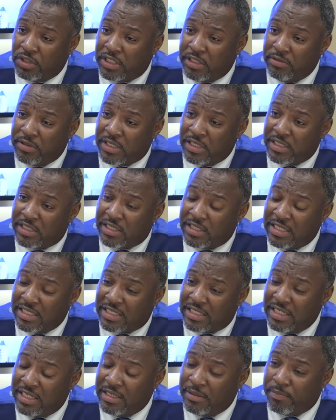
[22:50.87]
She was
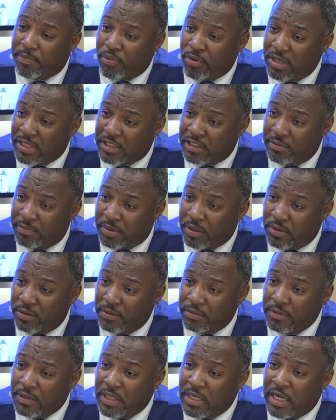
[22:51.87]
assistant principal,